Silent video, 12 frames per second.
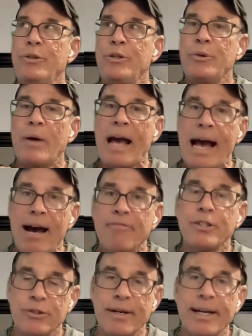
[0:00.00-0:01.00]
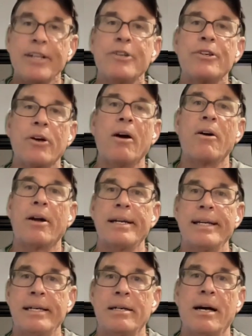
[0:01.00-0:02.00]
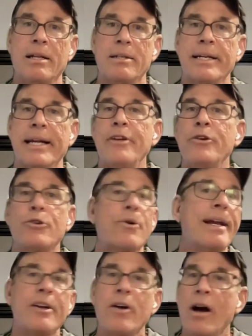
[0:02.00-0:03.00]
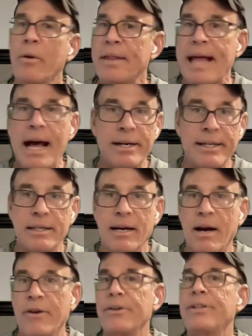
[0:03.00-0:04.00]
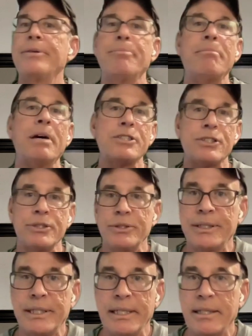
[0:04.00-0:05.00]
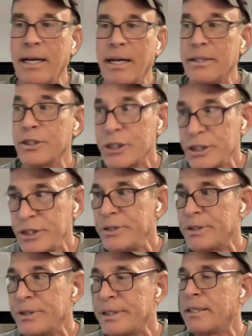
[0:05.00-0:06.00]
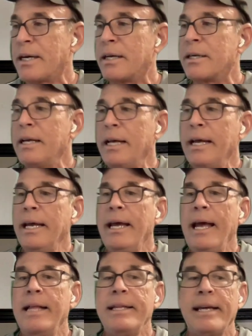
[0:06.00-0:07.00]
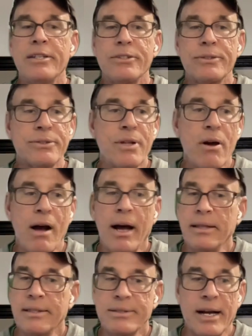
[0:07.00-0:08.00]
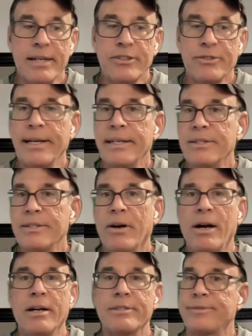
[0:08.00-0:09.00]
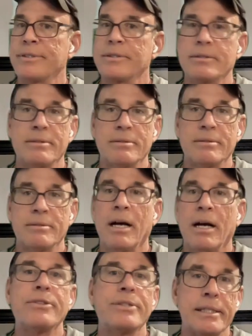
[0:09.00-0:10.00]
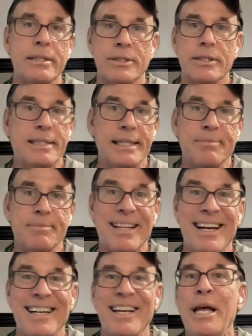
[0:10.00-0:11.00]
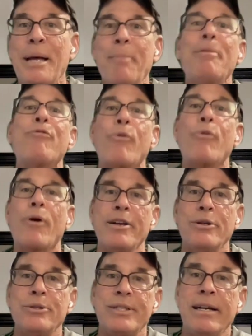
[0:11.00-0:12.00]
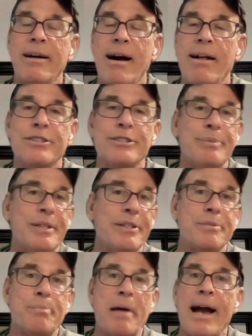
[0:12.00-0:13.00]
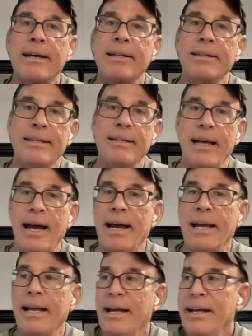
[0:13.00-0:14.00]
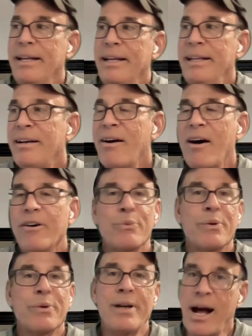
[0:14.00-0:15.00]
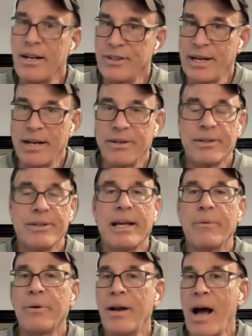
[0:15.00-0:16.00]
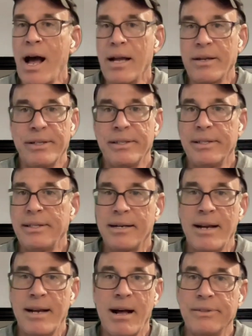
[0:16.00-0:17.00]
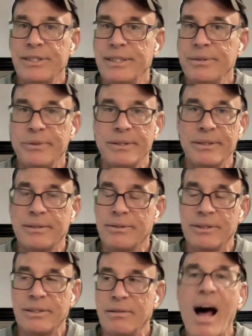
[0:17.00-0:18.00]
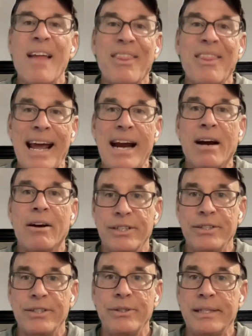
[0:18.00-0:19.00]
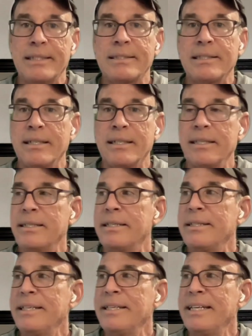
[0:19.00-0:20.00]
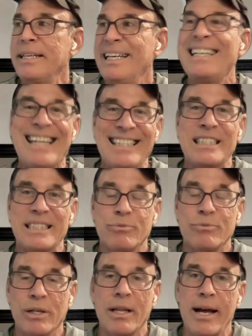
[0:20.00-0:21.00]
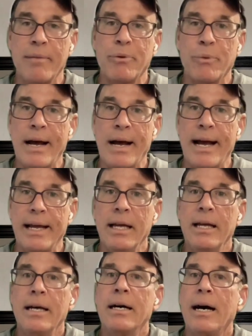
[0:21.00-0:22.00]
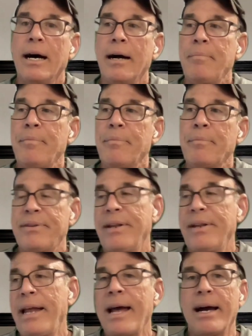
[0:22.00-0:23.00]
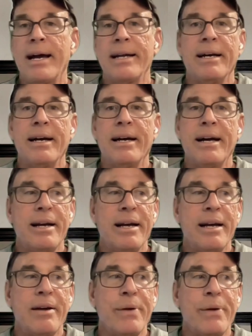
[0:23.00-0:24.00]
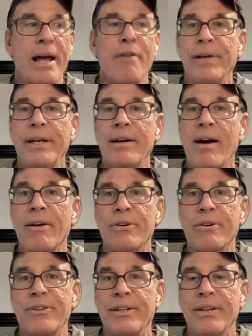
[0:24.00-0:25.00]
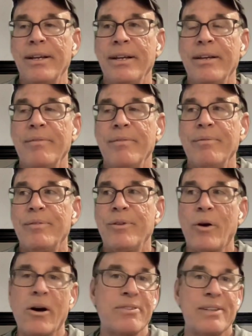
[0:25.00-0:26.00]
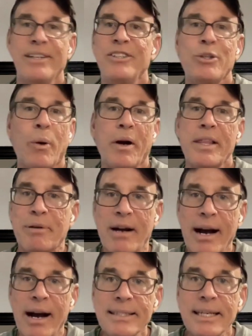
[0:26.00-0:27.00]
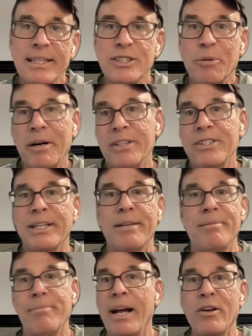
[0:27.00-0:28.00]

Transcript: do you have to train your dog on an e-collar? Can you train a dog without an e-collar? Must you use an e-collar? Should you use an e-collar? And the answer is no. I trained dogs for 100 years, that seems like, before I used e-collars, because back in the day, e-collars were not gentle. They were not good. The technology was just not there to do this in a nice, reliable way. But today, we have e-collars that dogs enjoy the process so much that